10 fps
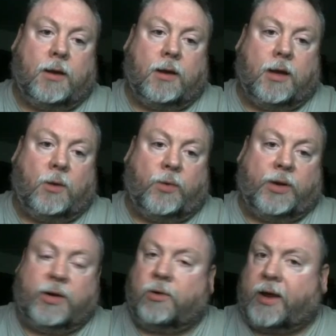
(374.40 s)
and we
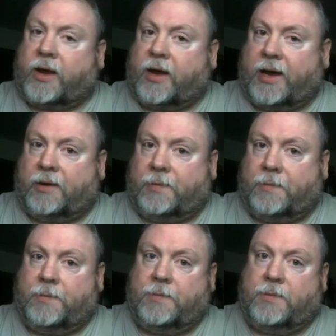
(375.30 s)
do like
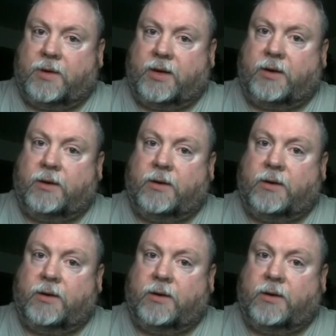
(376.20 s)
Adam did,